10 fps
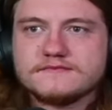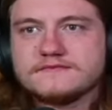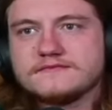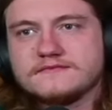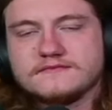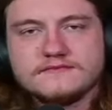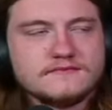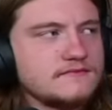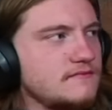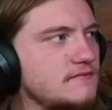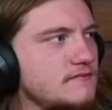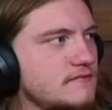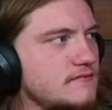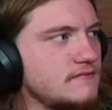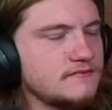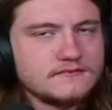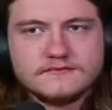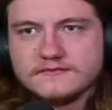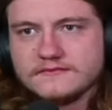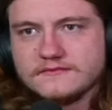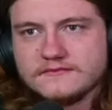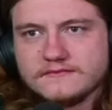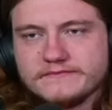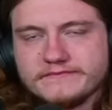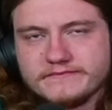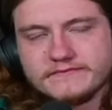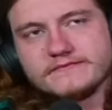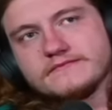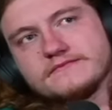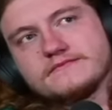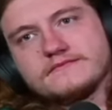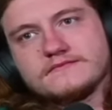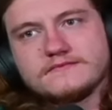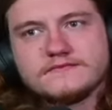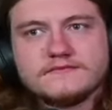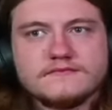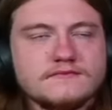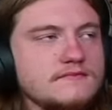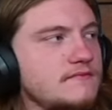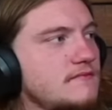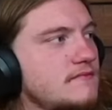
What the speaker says: (not speaking)